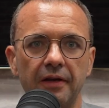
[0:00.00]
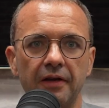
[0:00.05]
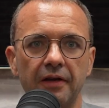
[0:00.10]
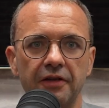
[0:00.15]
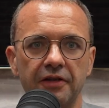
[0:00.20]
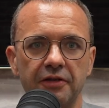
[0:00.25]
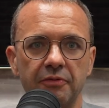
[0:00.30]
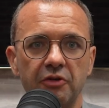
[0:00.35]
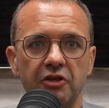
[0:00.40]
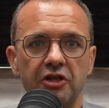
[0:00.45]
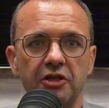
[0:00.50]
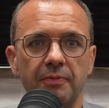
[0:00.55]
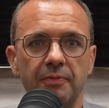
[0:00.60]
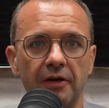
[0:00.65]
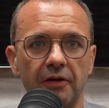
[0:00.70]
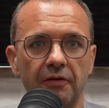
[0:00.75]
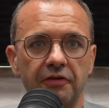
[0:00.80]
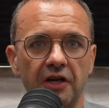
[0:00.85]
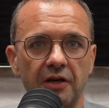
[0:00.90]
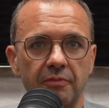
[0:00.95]
So we do spend a
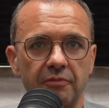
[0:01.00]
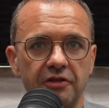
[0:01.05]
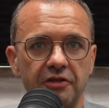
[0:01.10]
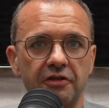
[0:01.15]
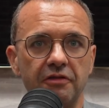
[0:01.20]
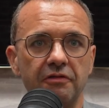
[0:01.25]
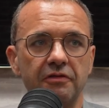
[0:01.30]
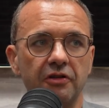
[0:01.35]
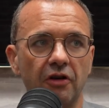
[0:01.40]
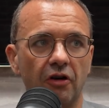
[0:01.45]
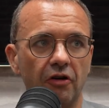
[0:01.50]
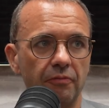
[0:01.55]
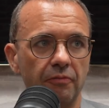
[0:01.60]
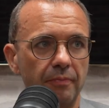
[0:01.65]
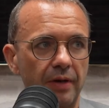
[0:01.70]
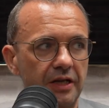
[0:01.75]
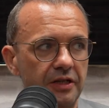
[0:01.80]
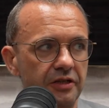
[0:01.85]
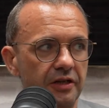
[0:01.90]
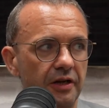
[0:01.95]
lot of time with students on
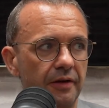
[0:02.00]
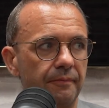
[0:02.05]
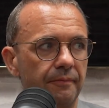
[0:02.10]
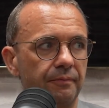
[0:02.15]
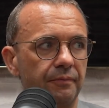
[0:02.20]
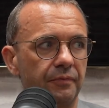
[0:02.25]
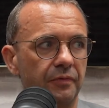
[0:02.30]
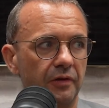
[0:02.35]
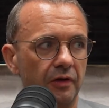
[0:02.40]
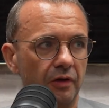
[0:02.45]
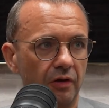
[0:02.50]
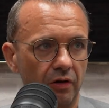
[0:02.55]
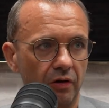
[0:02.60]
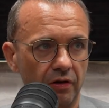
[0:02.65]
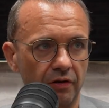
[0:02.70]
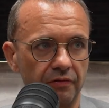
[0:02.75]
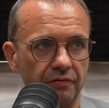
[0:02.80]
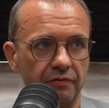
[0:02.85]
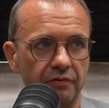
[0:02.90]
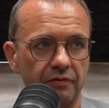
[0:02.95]
major,
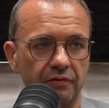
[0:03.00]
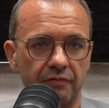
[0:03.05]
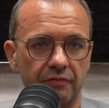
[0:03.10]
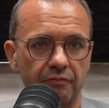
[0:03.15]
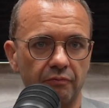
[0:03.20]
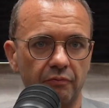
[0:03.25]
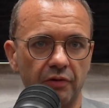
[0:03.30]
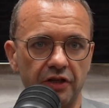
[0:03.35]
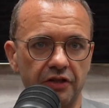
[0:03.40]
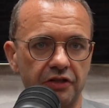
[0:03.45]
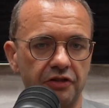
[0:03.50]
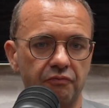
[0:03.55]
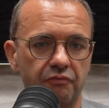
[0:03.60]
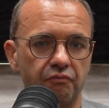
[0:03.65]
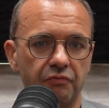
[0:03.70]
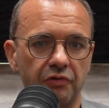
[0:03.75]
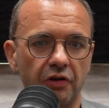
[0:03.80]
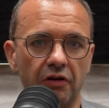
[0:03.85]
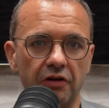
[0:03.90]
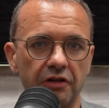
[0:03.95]
on which
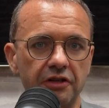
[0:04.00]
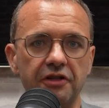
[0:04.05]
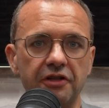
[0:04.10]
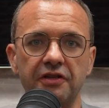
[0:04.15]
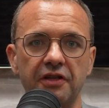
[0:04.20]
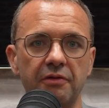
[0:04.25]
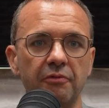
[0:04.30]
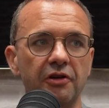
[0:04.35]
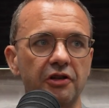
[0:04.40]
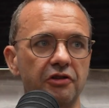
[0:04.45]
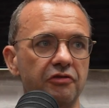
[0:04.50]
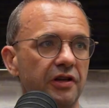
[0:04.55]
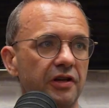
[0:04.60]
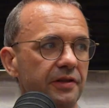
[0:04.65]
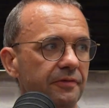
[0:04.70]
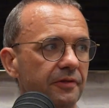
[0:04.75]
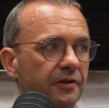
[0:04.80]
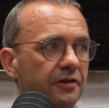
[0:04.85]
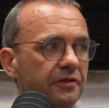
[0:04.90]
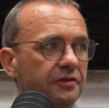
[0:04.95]
colleges they want to
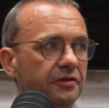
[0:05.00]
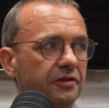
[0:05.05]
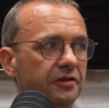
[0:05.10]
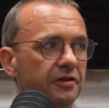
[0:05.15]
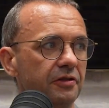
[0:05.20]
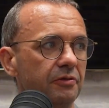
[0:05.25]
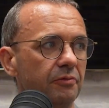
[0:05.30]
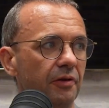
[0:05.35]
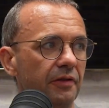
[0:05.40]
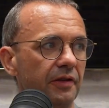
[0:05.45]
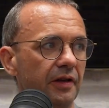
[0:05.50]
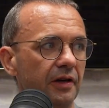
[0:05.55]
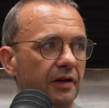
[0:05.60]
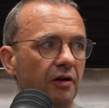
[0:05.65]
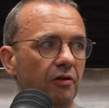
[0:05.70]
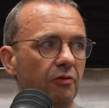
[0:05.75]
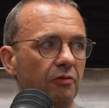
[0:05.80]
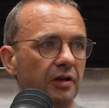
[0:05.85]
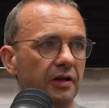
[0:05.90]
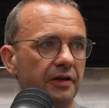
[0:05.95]
transfer to, what their
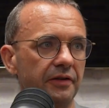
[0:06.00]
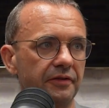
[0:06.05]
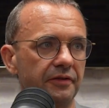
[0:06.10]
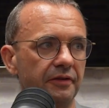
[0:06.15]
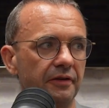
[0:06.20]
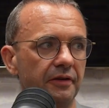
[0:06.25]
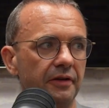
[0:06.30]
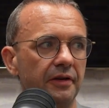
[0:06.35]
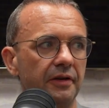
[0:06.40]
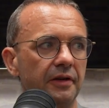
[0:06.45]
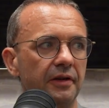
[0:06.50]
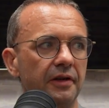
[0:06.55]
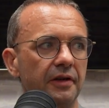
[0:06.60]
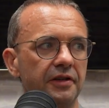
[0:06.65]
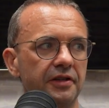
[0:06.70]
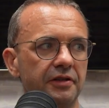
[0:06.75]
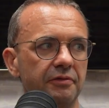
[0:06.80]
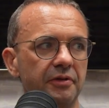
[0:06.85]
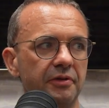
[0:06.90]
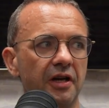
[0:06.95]
goal is.
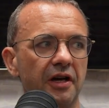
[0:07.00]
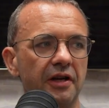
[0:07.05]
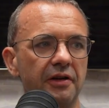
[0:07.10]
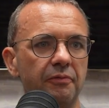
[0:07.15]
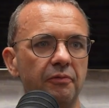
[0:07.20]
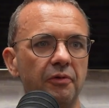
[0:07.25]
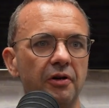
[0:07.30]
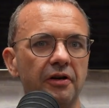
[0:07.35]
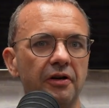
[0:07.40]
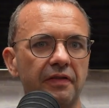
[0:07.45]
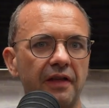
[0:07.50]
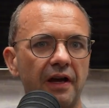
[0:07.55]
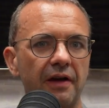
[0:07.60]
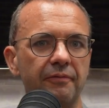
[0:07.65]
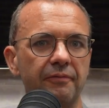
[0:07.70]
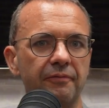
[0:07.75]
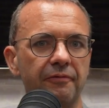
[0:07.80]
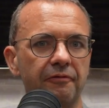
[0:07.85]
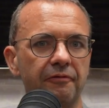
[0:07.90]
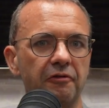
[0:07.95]
So we kind of work that
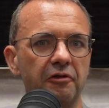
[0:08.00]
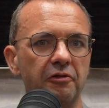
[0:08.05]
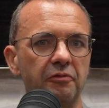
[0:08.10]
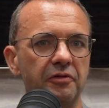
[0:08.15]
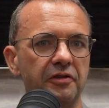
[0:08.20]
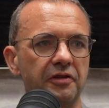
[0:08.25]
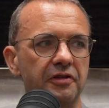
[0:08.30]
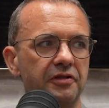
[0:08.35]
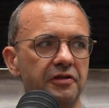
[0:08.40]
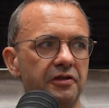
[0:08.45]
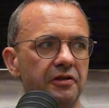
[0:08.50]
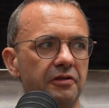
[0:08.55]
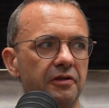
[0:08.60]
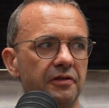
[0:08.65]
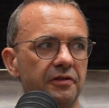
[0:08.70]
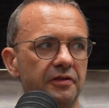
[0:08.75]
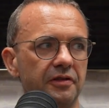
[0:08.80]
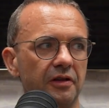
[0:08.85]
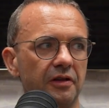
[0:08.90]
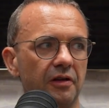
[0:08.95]
through with the
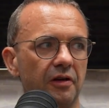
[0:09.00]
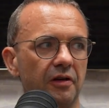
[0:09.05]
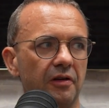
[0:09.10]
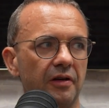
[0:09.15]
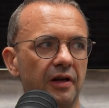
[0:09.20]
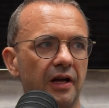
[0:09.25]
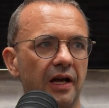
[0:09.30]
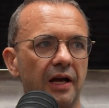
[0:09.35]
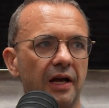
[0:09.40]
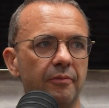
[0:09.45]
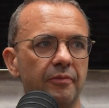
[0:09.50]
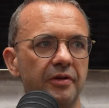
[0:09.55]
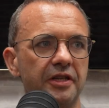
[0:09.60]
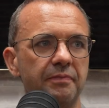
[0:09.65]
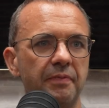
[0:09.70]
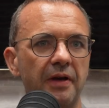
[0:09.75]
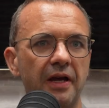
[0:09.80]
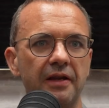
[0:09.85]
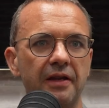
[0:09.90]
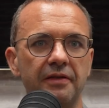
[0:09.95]
students a lot, and we
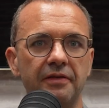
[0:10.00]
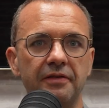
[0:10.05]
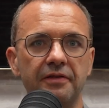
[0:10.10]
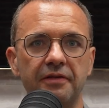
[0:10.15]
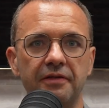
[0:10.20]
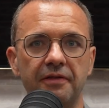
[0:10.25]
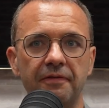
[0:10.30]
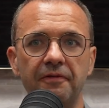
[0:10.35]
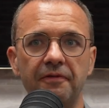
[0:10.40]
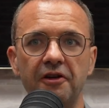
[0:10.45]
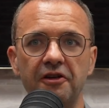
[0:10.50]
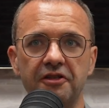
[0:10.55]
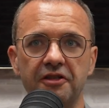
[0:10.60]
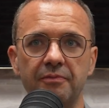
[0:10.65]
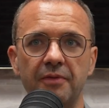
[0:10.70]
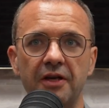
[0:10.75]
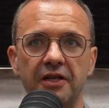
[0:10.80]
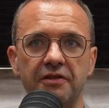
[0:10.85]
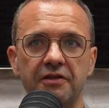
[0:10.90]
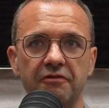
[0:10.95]
spend the first
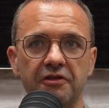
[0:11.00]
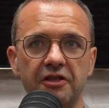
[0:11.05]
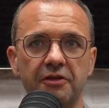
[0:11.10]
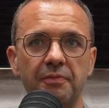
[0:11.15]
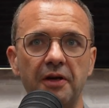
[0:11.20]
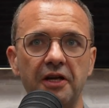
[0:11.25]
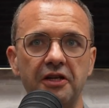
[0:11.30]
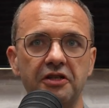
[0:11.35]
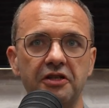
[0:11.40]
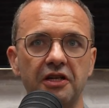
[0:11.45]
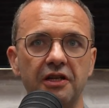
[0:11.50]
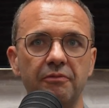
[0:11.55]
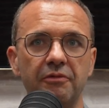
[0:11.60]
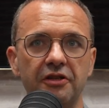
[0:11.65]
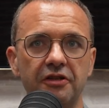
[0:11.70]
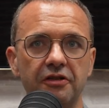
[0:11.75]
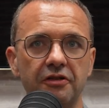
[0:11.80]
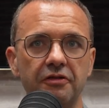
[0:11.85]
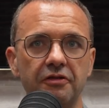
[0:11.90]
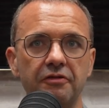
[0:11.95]
semester especially, we
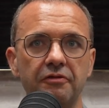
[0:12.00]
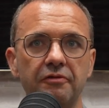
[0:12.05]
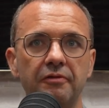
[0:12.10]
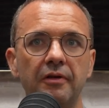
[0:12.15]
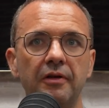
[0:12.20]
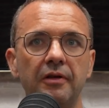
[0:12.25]
do,